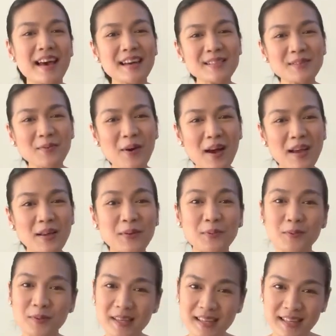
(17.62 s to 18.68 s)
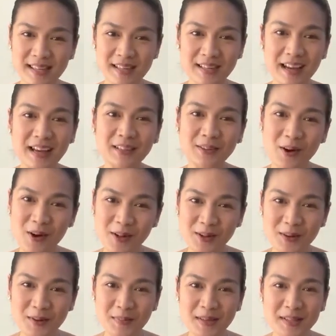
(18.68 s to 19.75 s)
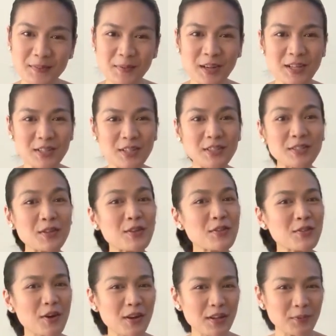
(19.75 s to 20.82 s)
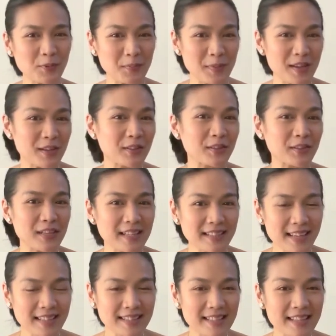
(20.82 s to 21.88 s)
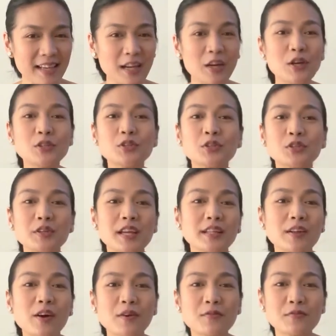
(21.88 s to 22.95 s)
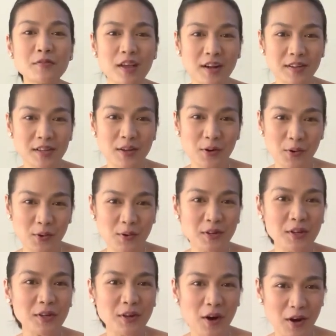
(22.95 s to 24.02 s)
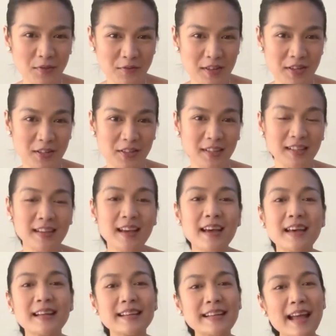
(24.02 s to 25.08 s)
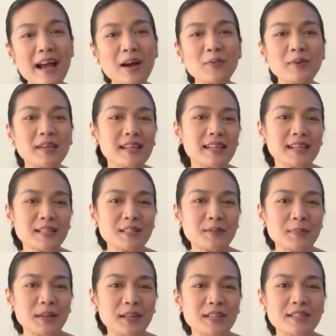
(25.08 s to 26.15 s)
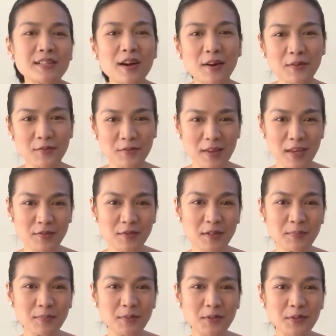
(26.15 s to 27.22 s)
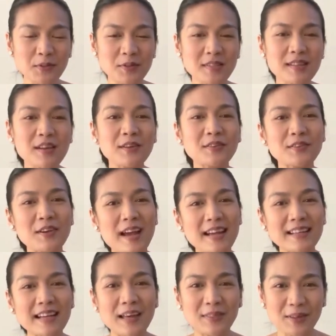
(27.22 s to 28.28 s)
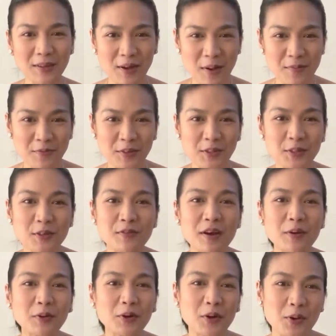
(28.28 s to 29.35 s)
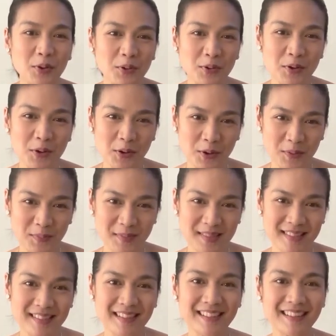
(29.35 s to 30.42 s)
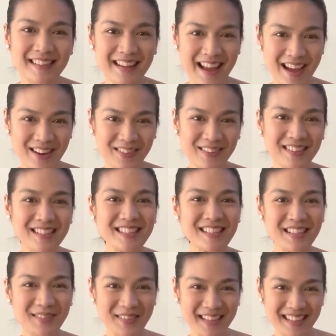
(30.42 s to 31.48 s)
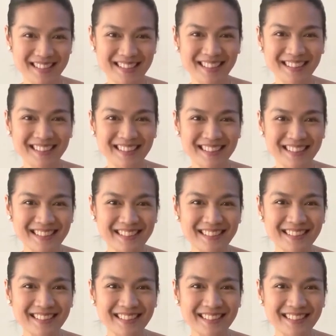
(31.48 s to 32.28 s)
That's why we here at All Home Inspirations thought it would be a great idea to create our very own coffee nook. Now we can experience our favorite brews right at the comfort of our own homes. Now, shall we get started?